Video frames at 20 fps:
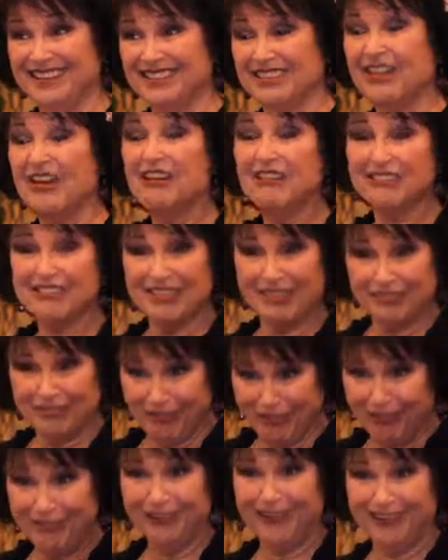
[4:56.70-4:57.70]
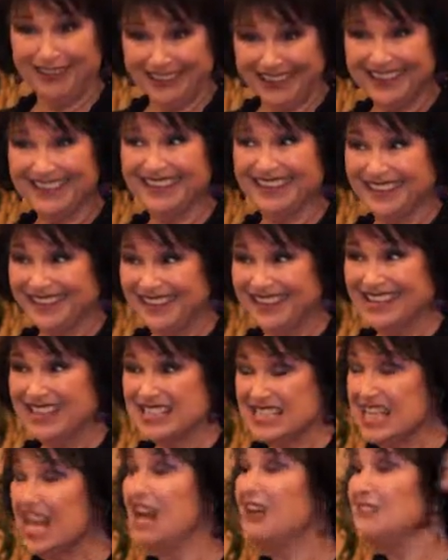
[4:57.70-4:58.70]
The, the Lord
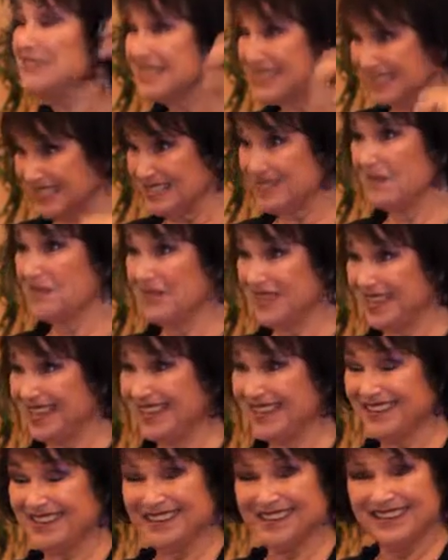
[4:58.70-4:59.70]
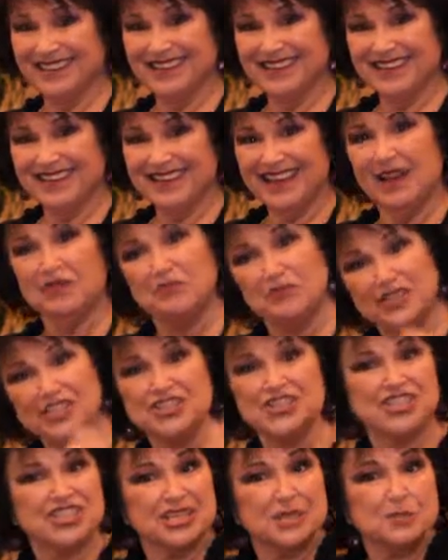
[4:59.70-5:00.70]
tells us something, and we
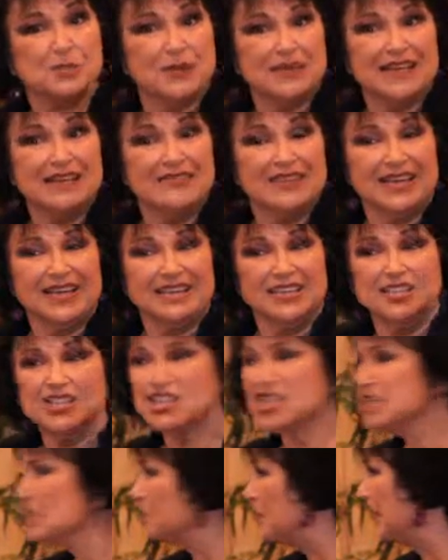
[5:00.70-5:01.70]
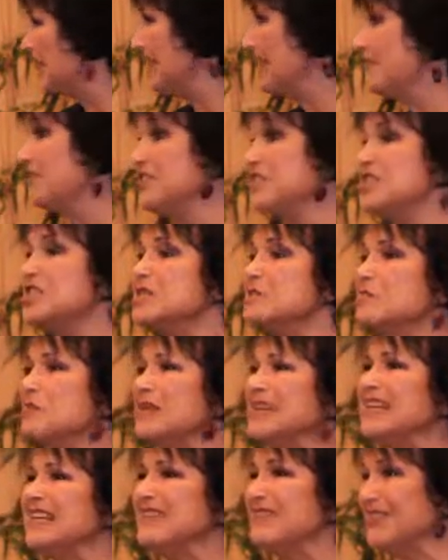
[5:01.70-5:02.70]
should just believe it. Just believe, just
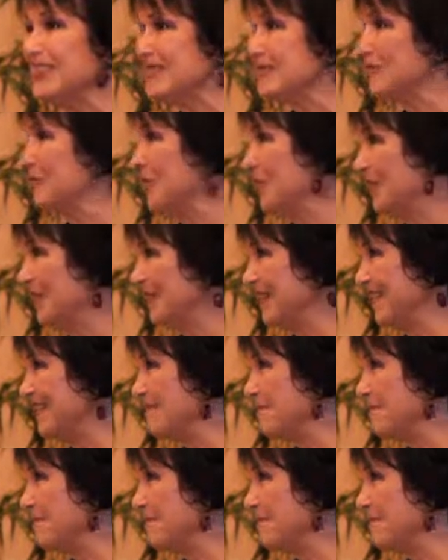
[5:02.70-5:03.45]
believe His word.